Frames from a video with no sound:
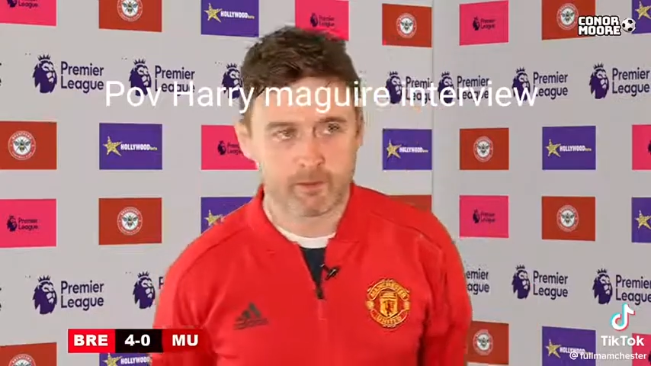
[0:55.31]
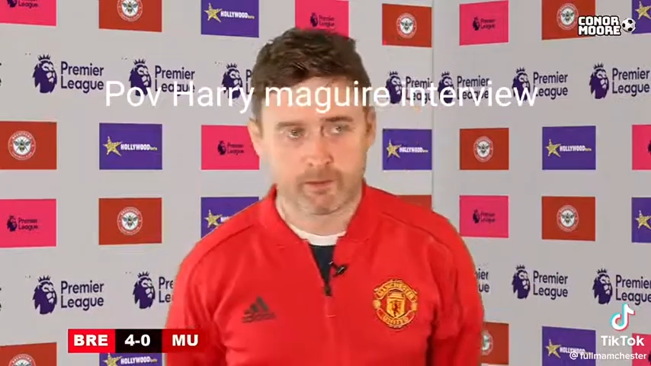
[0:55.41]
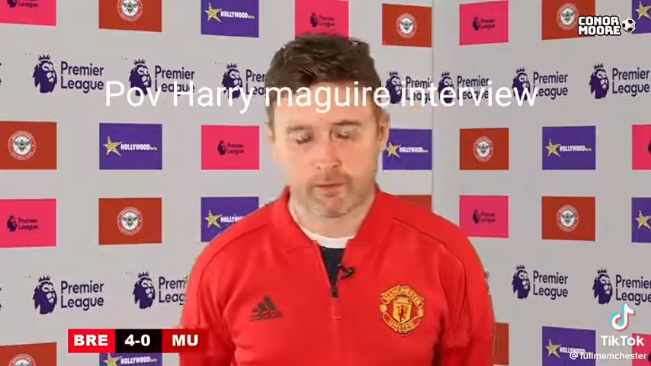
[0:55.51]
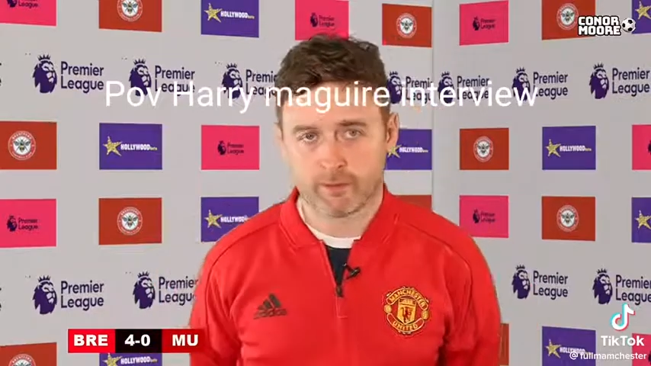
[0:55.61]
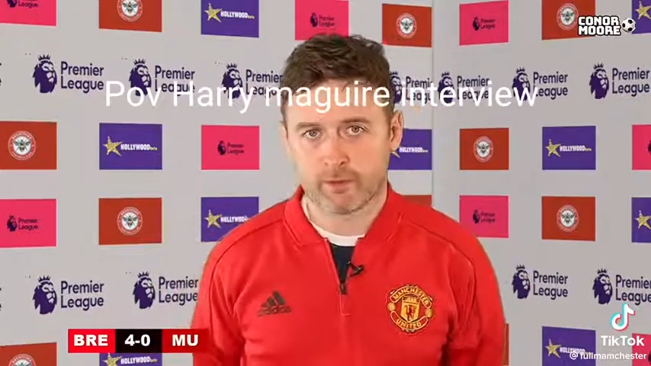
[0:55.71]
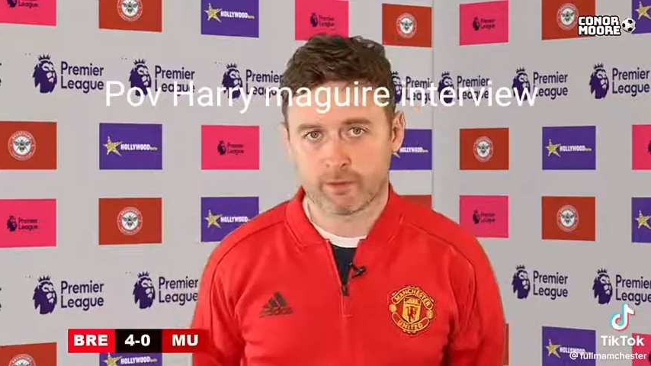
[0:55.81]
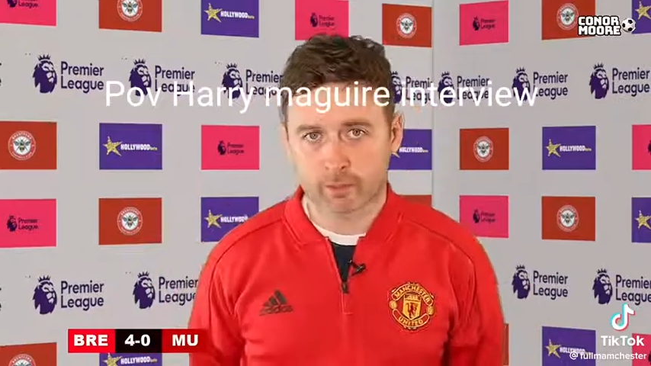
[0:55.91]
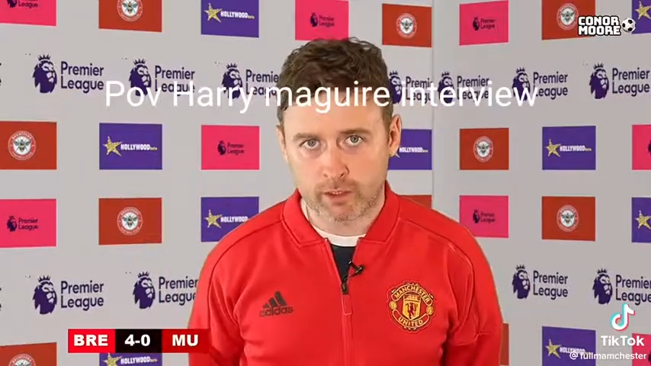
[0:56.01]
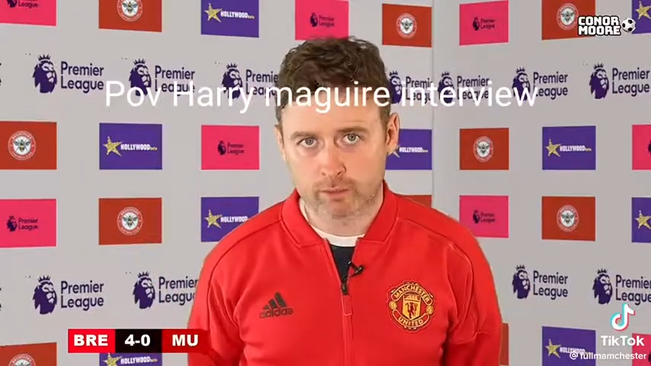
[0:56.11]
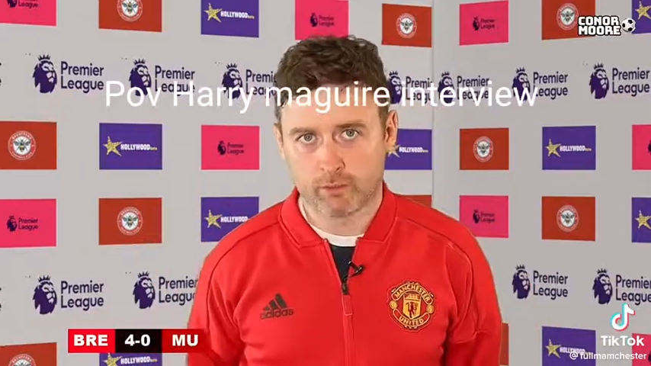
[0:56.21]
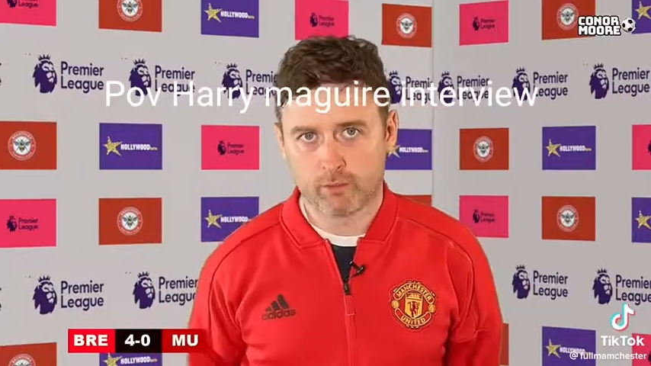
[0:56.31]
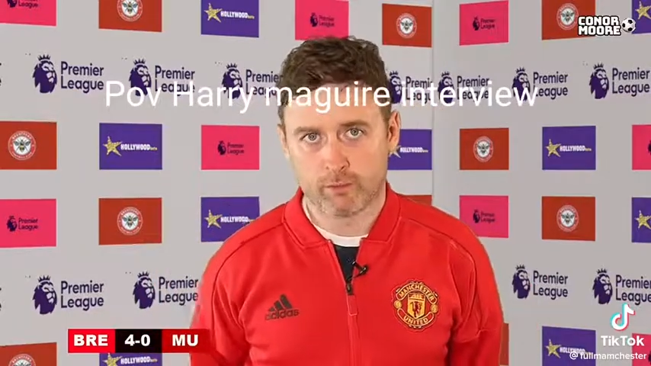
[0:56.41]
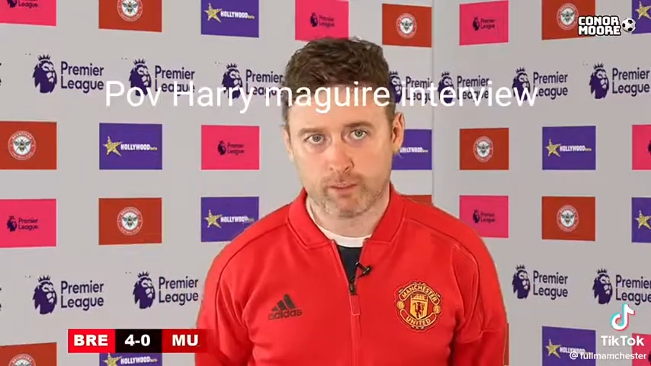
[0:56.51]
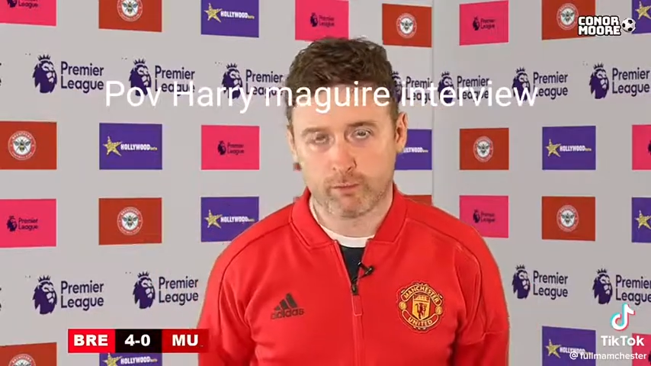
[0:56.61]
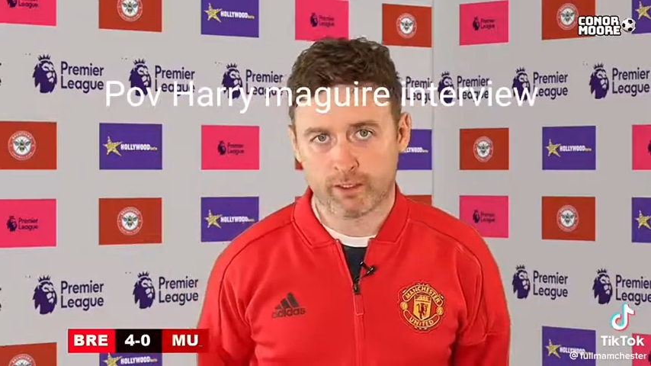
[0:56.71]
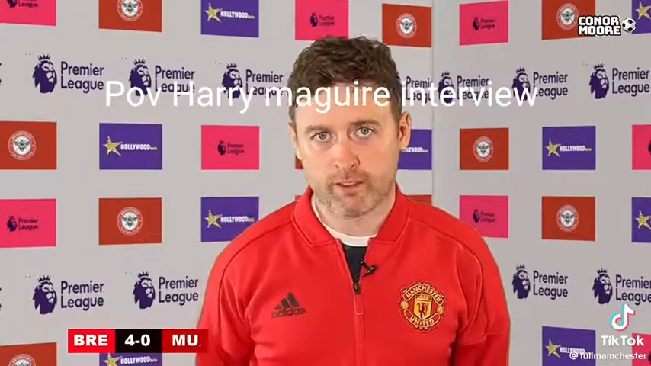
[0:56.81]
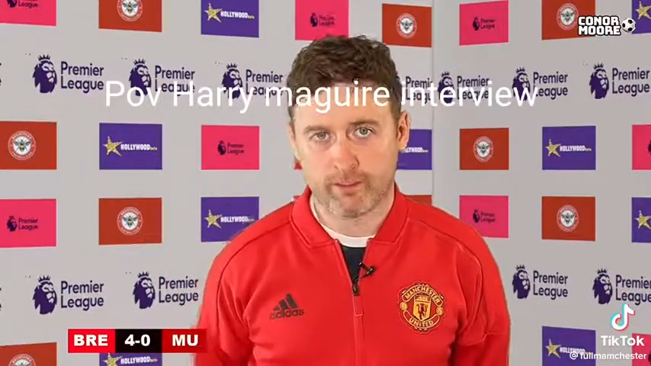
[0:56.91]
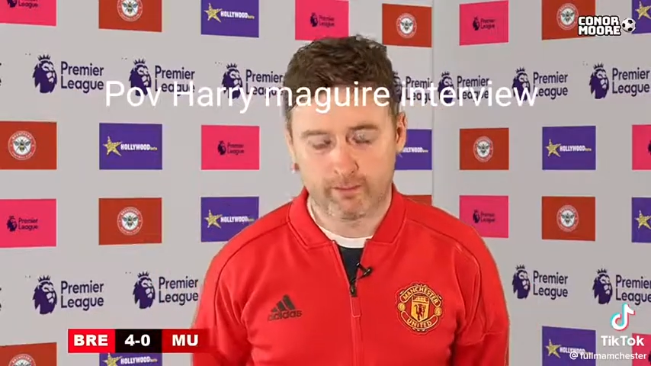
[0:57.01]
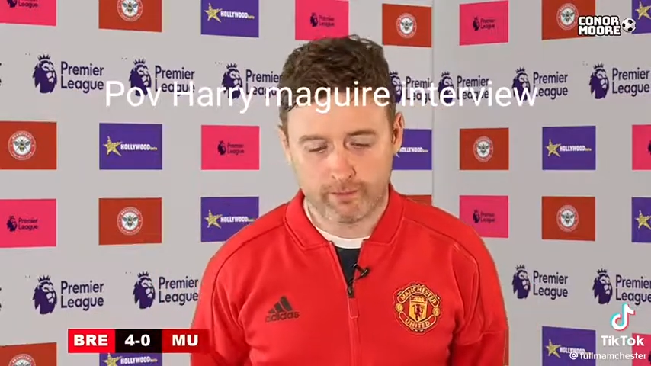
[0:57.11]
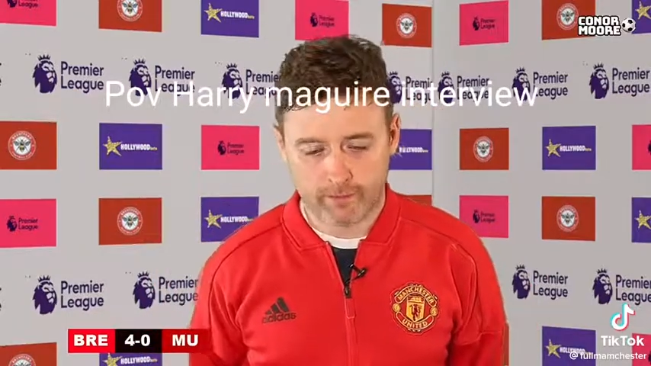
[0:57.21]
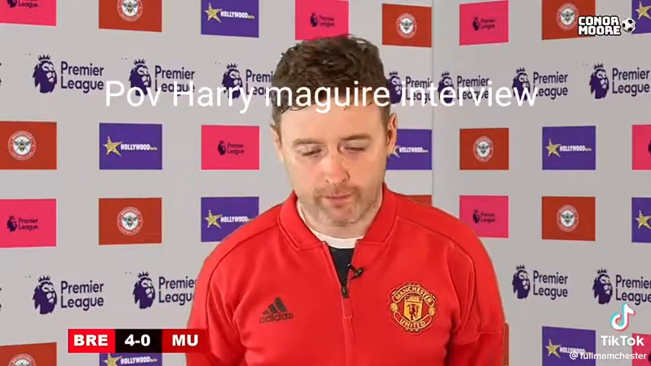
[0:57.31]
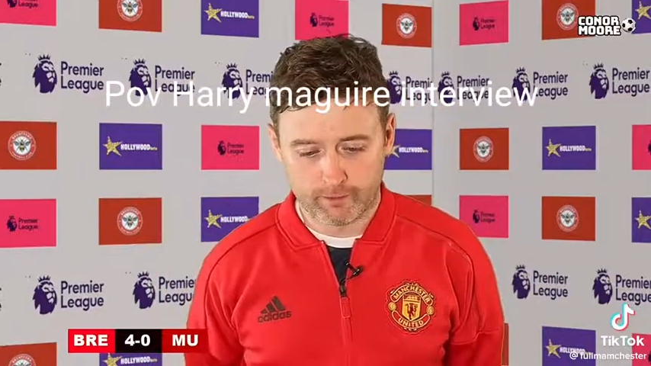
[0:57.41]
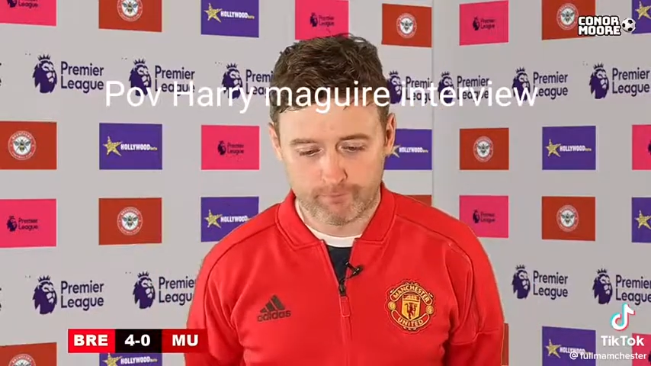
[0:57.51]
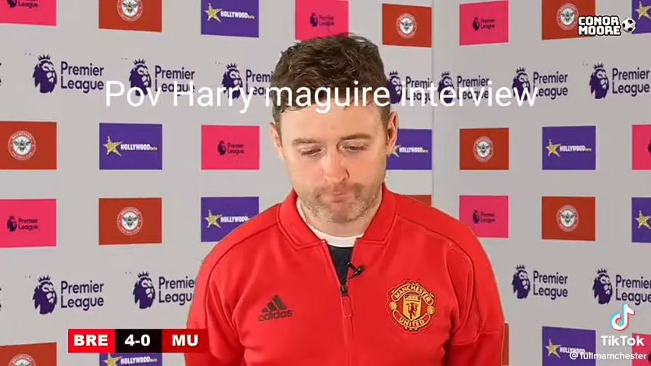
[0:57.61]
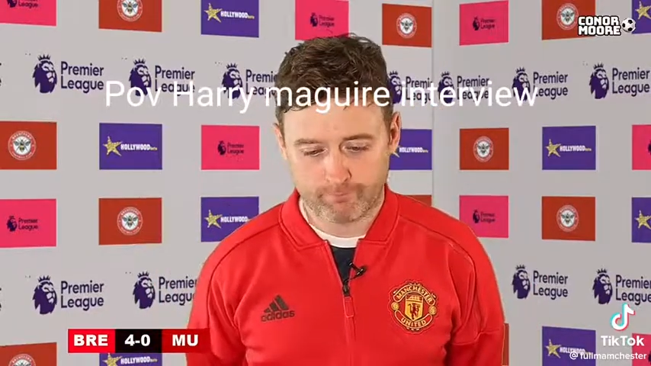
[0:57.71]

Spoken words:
you know, next week we go back at it.